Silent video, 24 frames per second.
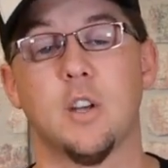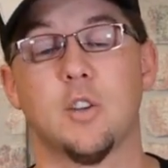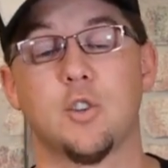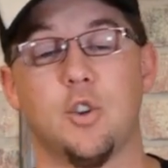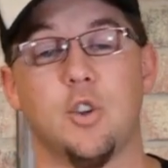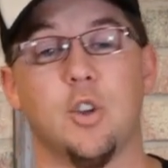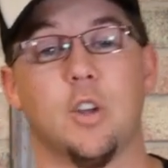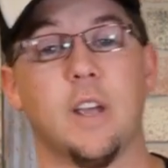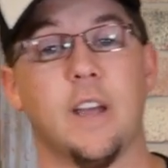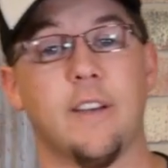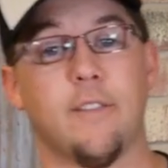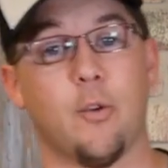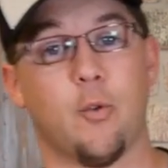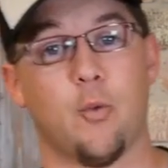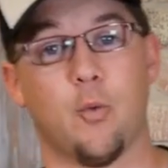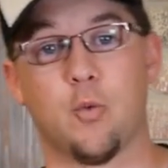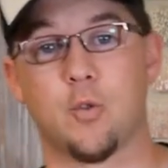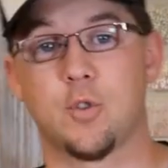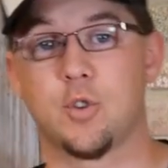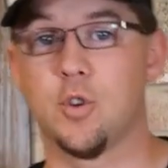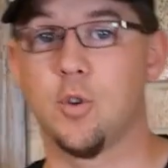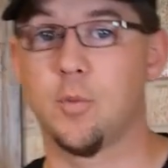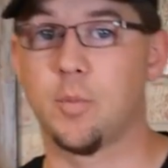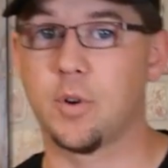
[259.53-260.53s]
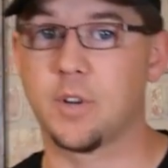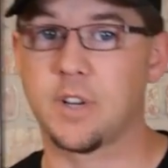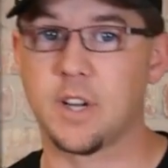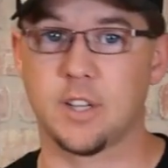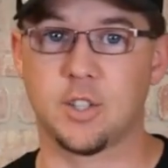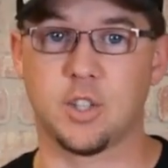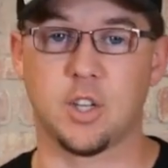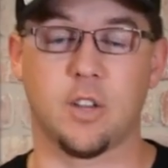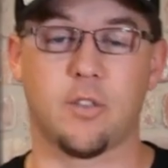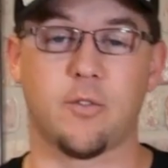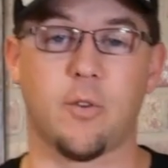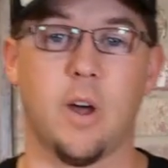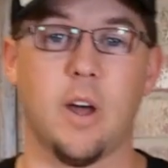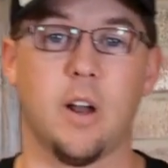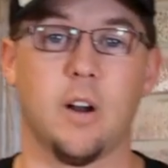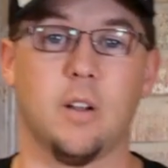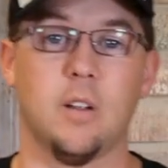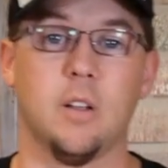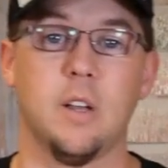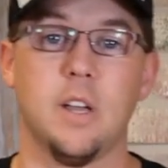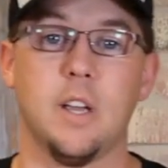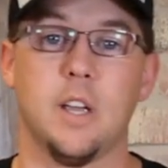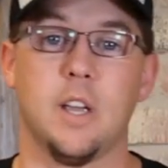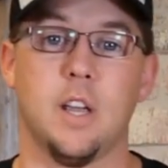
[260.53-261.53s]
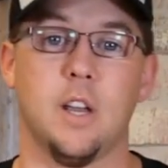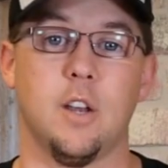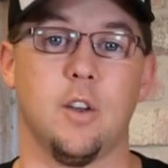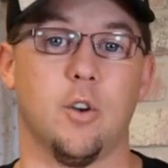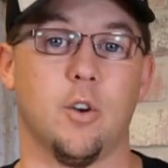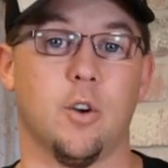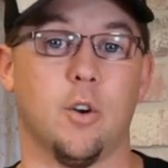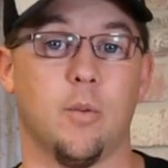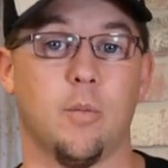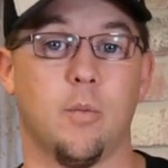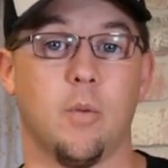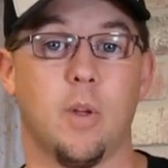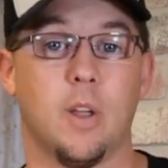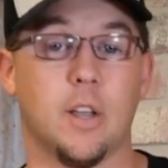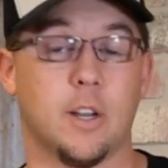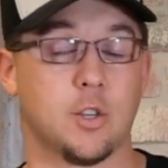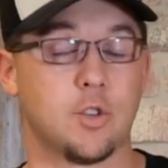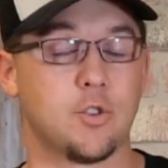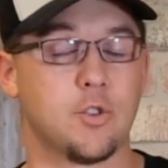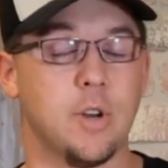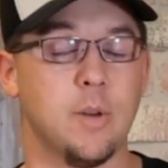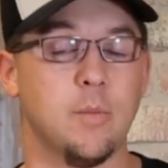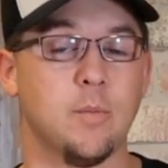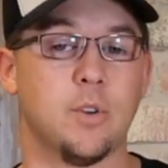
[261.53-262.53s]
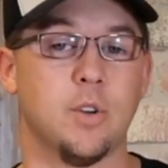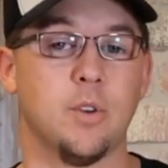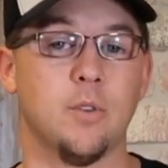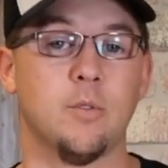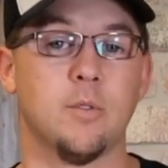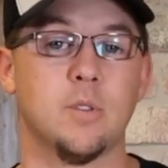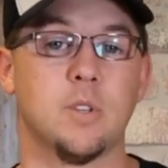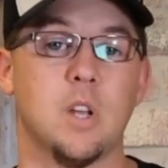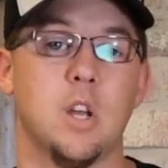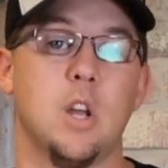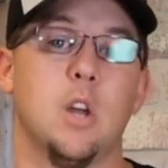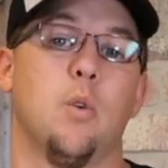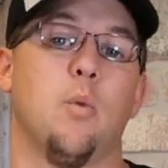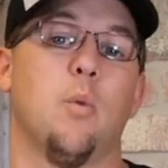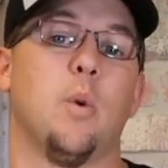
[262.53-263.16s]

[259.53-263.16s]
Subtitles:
So you can have a super touchy throttle in your extreme tunes.